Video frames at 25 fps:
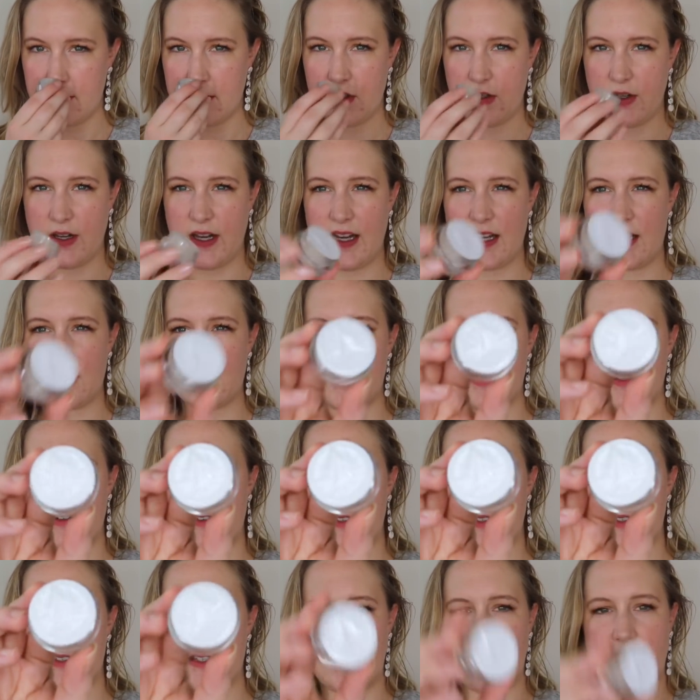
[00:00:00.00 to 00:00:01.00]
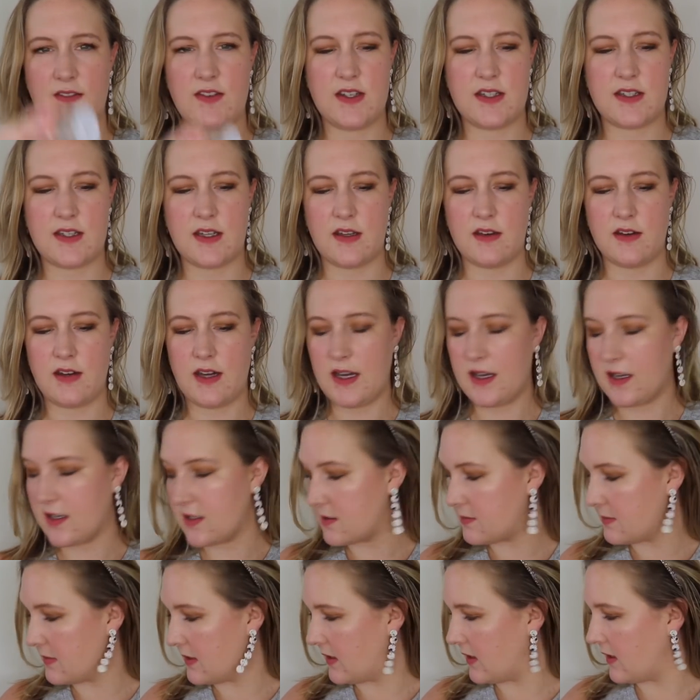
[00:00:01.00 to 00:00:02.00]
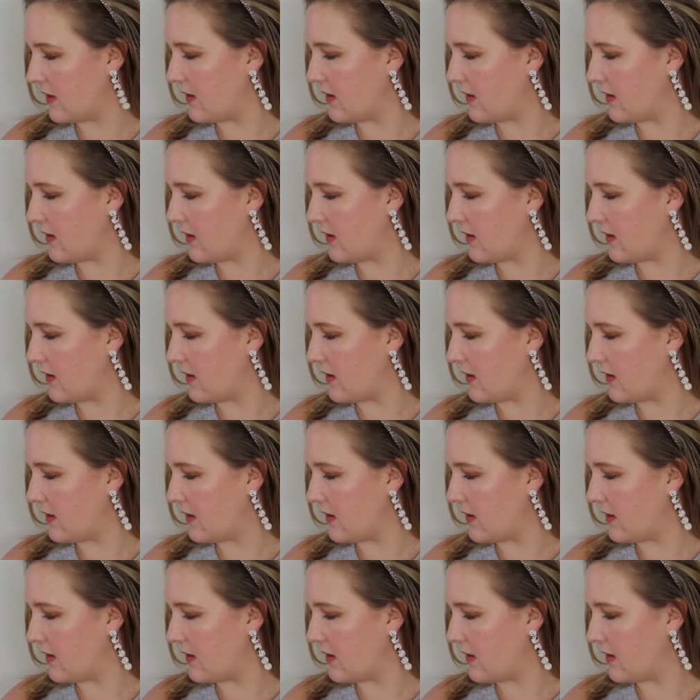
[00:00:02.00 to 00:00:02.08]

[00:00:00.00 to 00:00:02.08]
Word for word: You can't, there's a safety seal, you can't smell